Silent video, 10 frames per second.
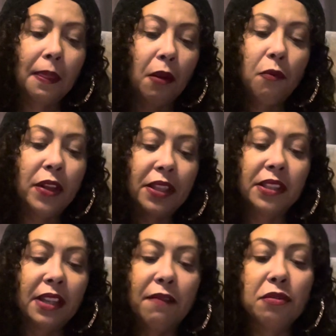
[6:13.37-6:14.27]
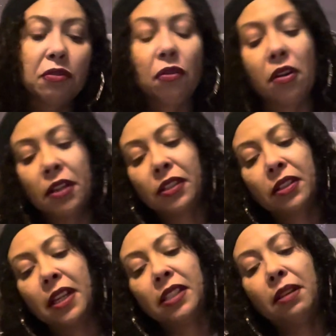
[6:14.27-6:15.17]
With the Devil cross,
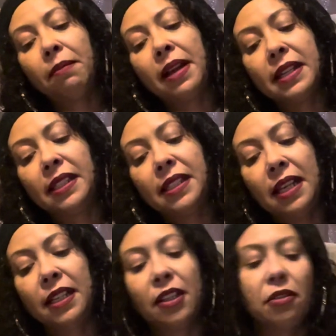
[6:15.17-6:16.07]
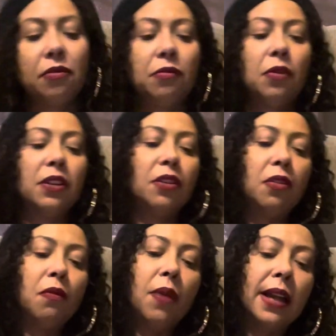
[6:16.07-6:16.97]
okay? Somebody's telling you, you
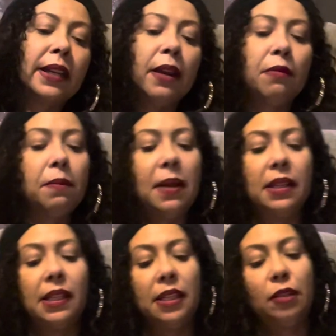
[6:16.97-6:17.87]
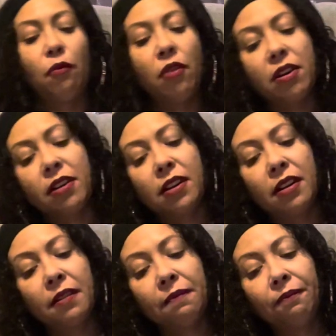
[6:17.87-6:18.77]
know, why can't we make this work?
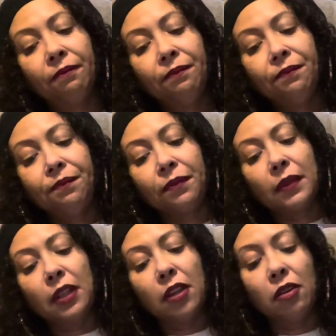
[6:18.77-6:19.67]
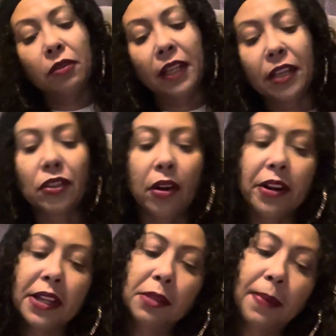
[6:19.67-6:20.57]
You know, things
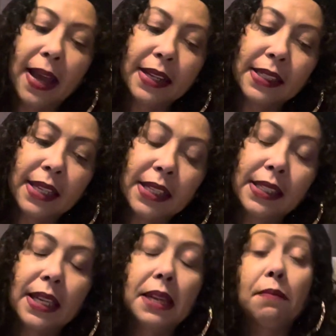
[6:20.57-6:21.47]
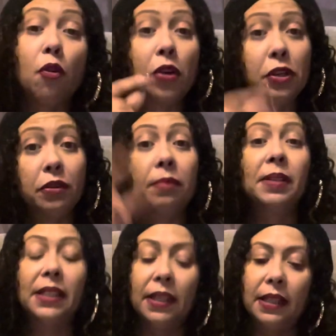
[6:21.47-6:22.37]
aren't as bad as they seem, or you could be
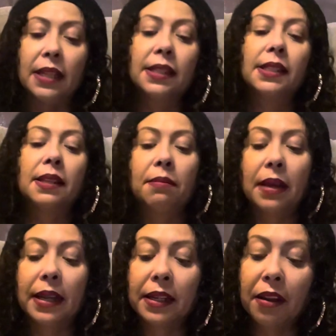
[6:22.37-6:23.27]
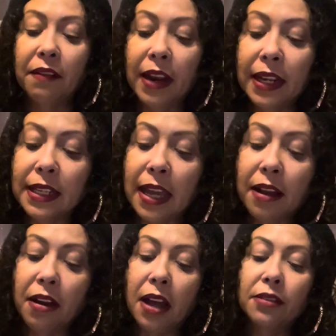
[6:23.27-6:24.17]
saying that to somebody, all right?
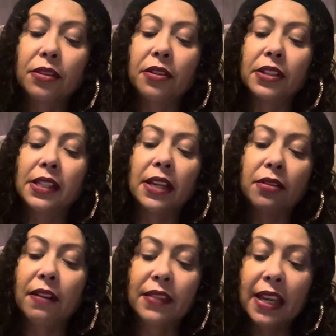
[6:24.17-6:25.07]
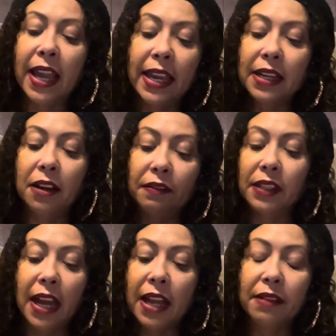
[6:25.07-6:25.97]
Now, on Thursday, you have the Eight of
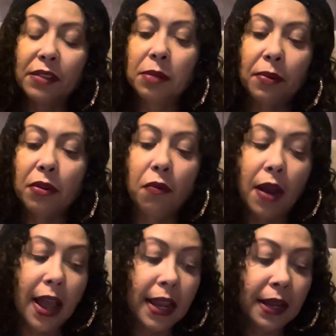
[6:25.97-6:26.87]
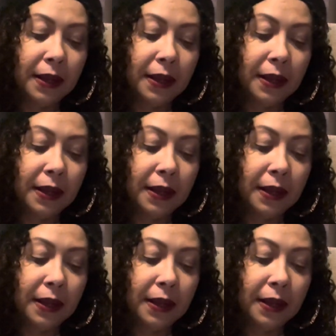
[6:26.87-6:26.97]
Knives, spirit. Why?